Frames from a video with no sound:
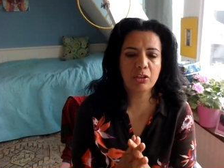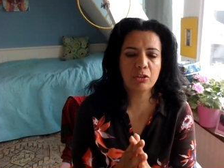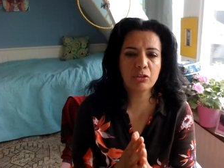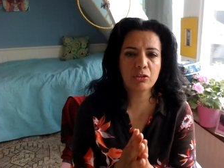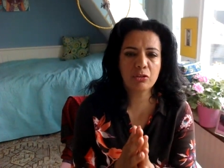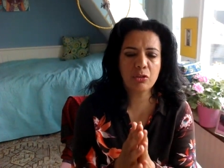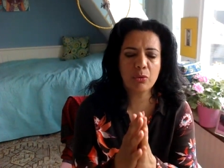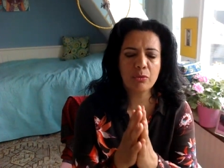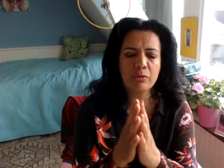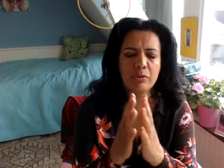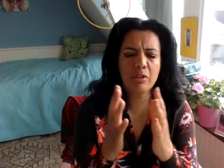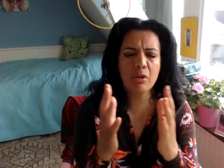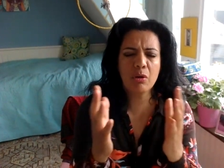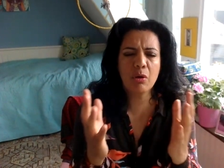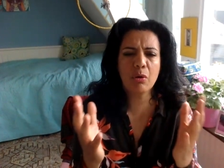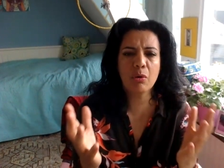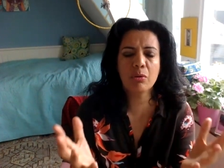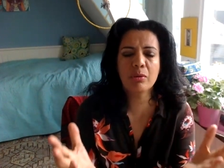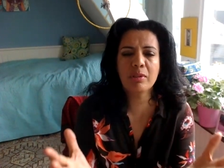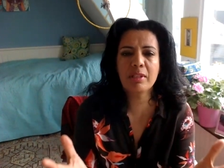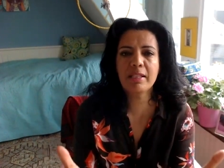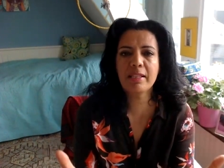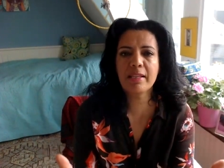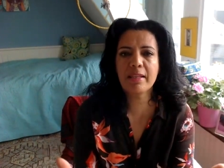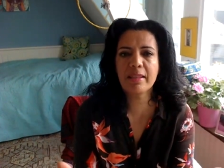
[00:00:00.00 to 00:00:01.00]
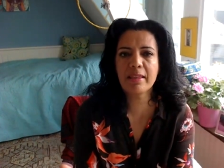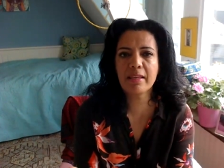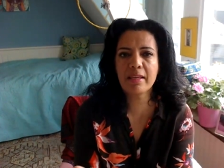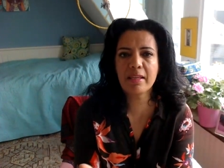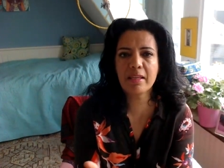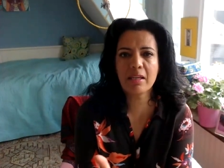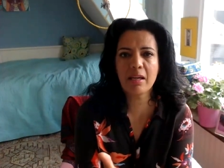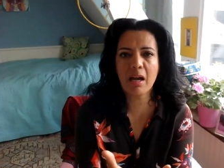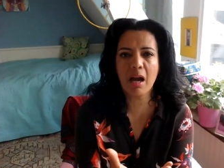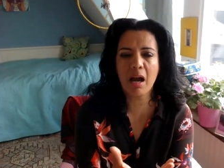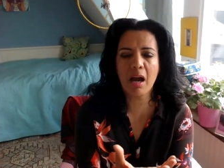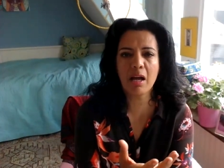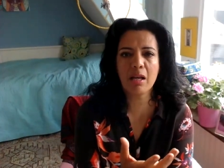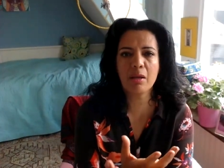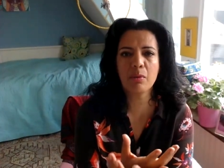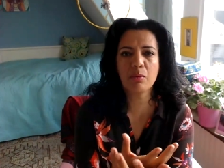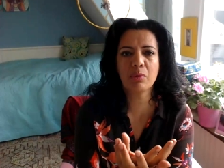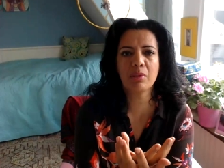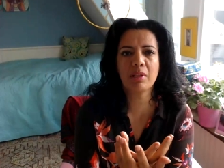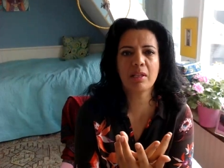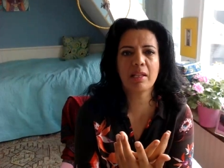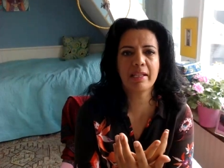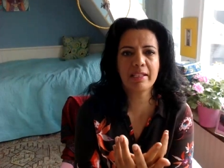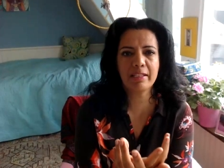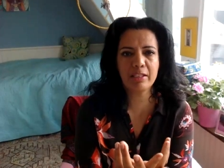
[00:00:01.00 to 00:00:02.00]
So the only thing I
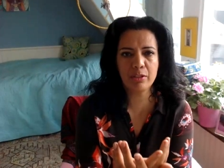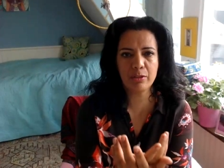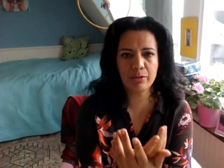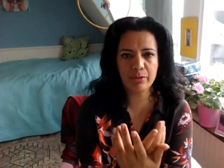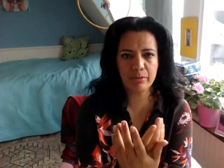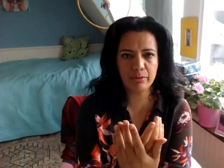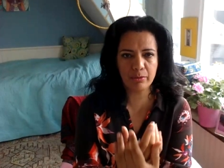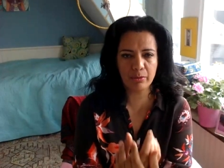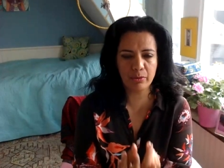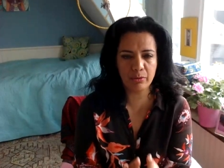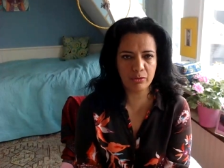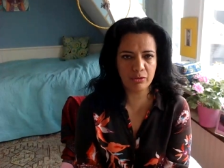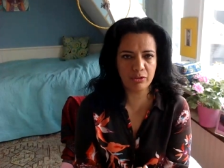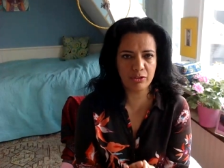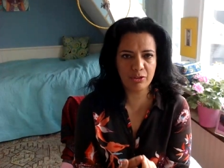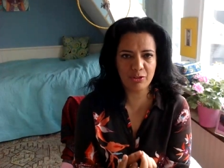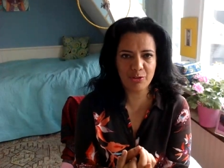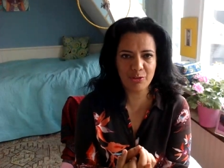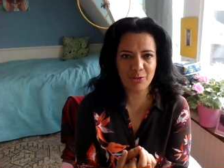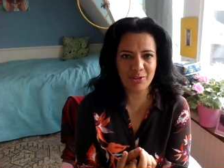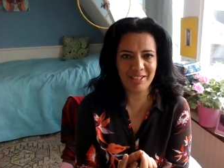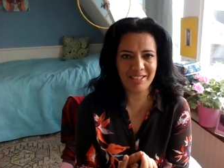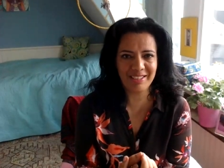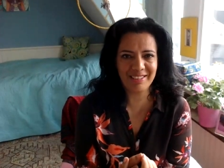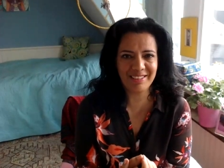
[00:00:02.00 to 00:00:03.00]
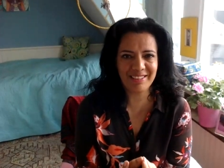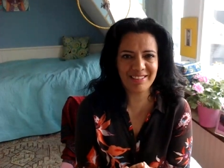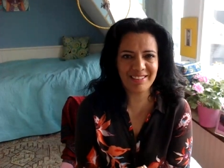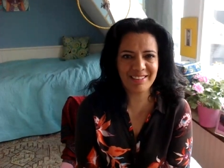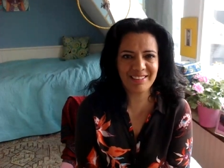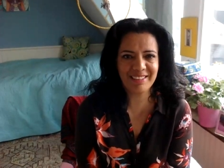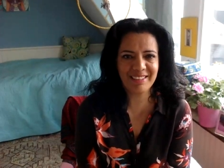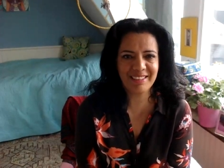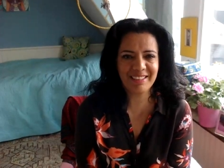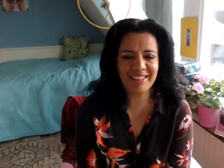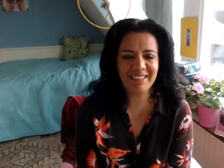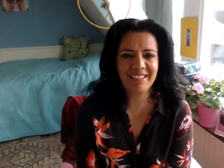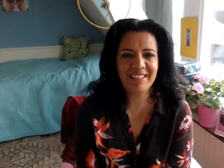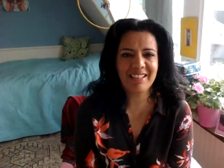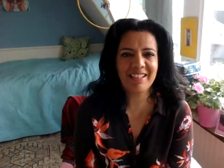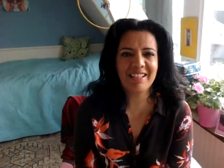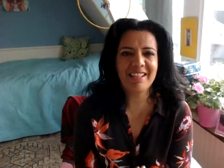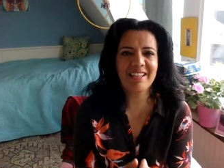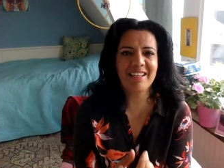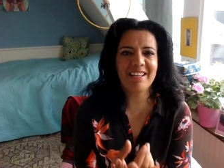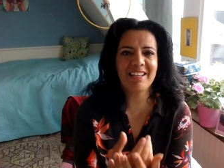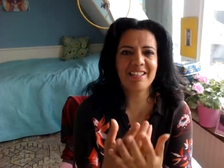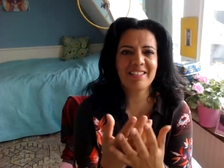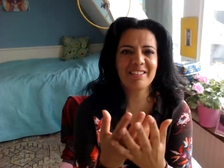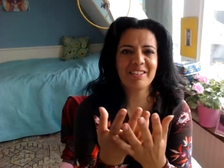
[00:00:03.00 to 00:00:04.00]
would like you to concentrate
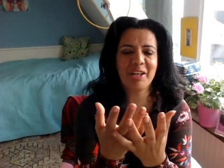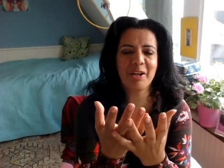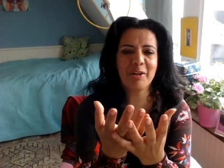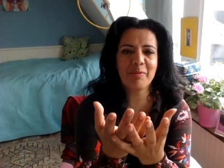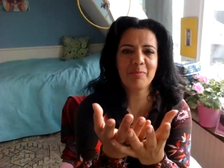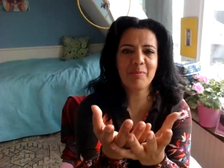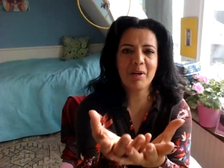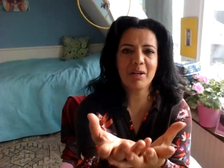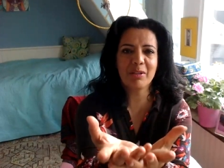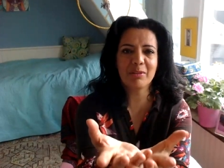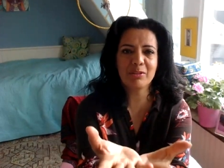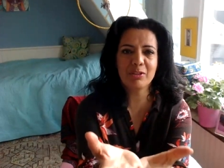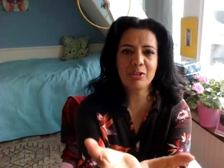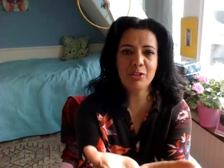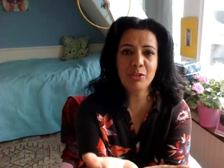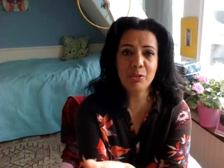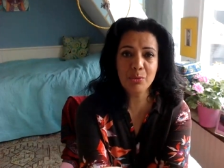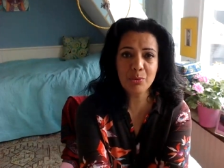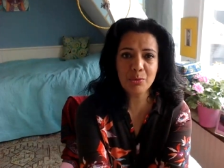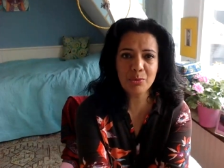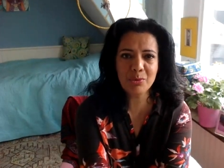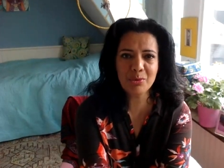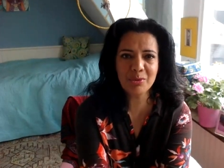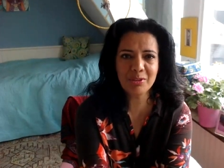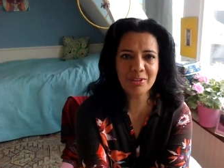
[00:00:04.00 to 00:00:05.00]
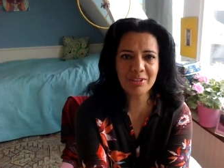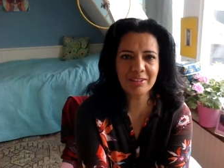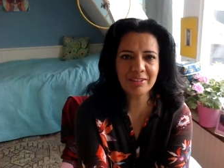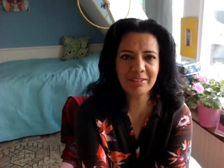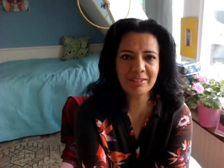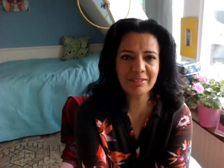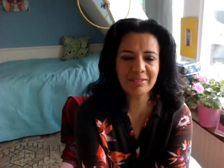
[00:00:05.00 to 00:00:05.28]
is about you